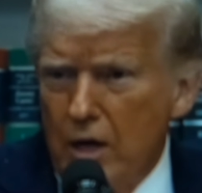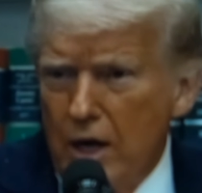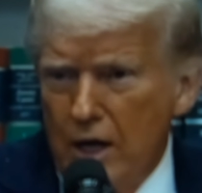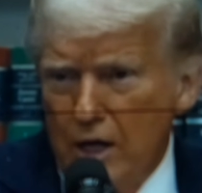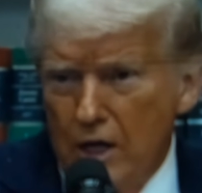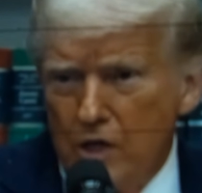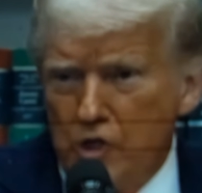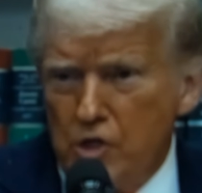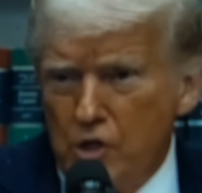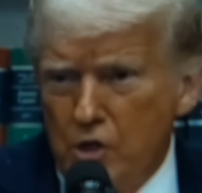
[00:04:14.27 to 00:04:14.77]

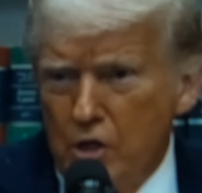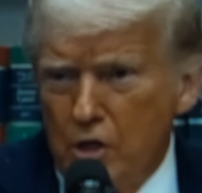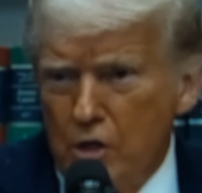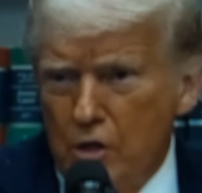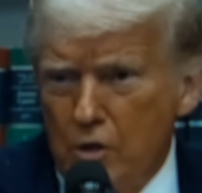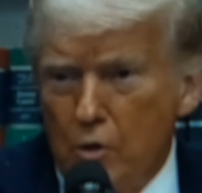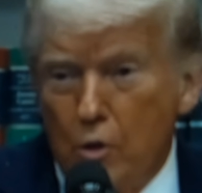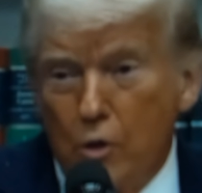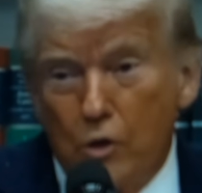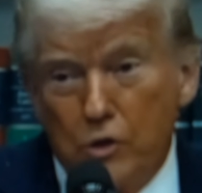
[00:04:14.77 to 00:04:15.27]
and as you know,
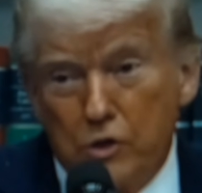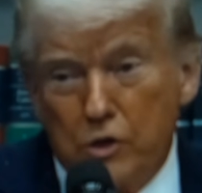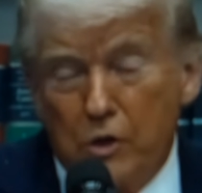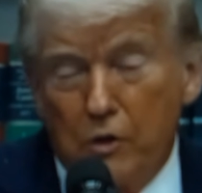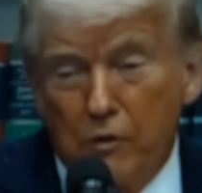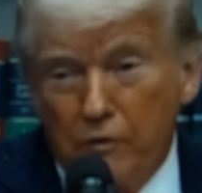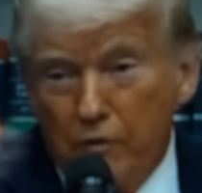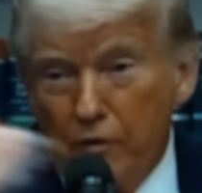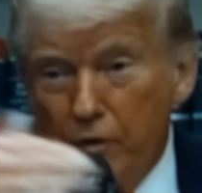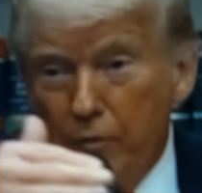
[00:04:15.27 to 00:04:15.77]

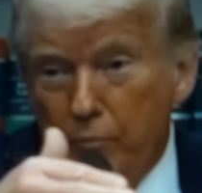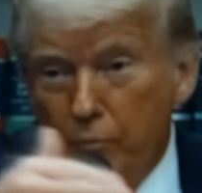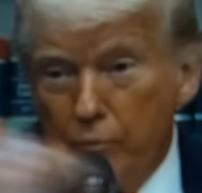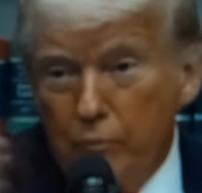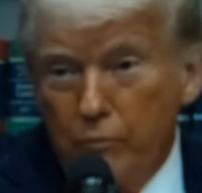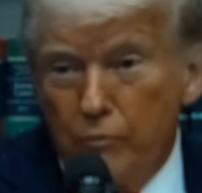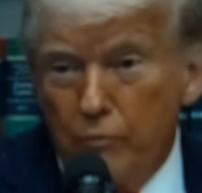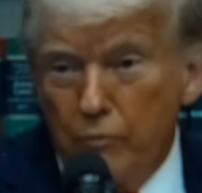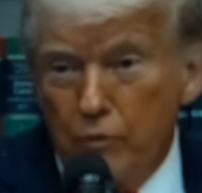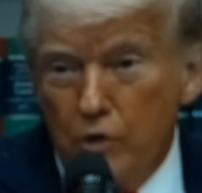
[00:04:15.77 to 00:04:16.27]
also from
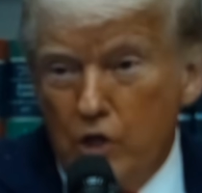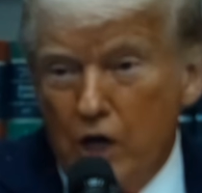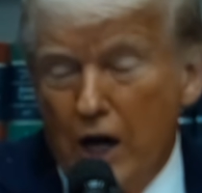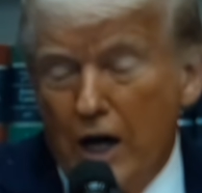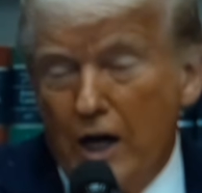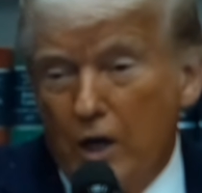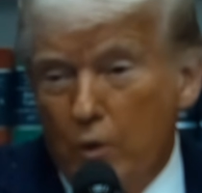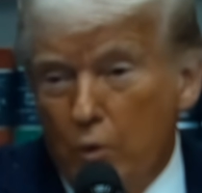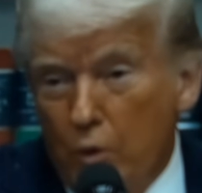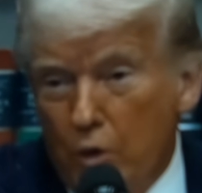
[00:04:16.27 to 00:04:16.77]

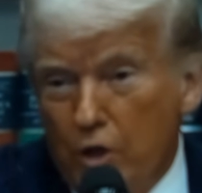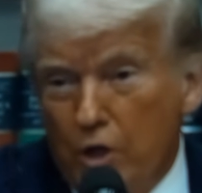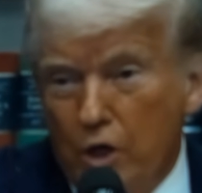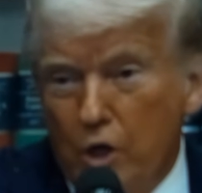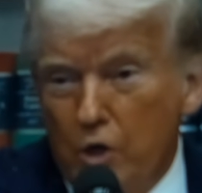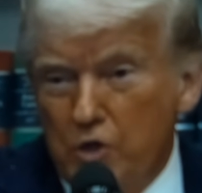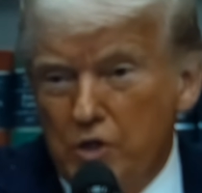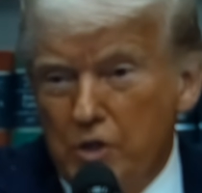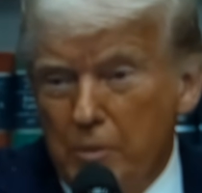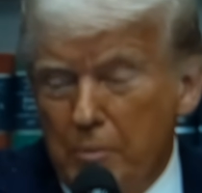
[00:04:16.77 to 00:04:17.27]
China, where it
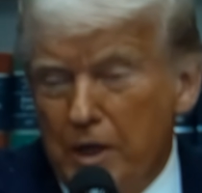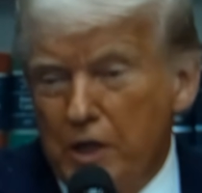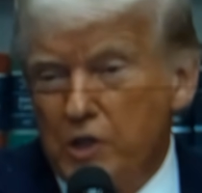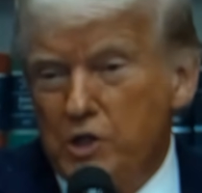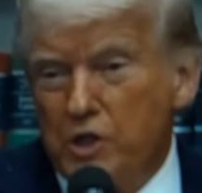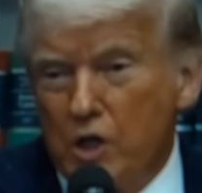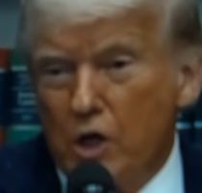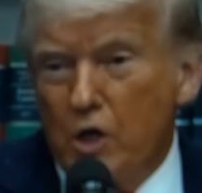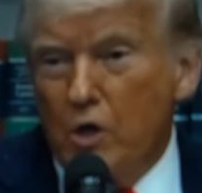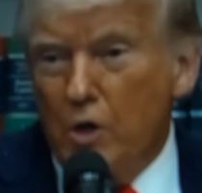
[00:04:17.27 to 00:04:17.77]
goes to
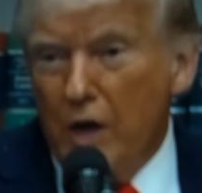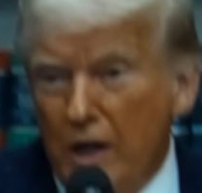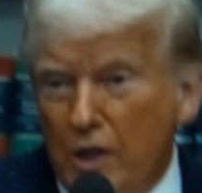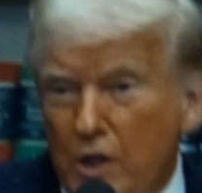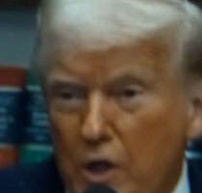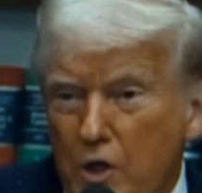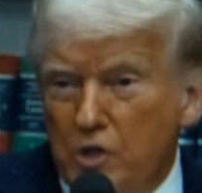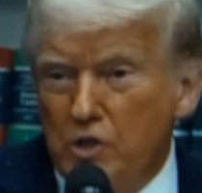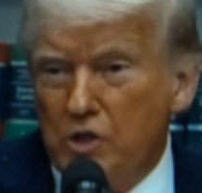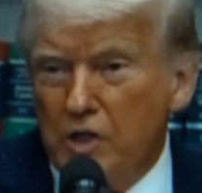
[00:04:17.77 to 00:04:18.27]
Mexico and goes to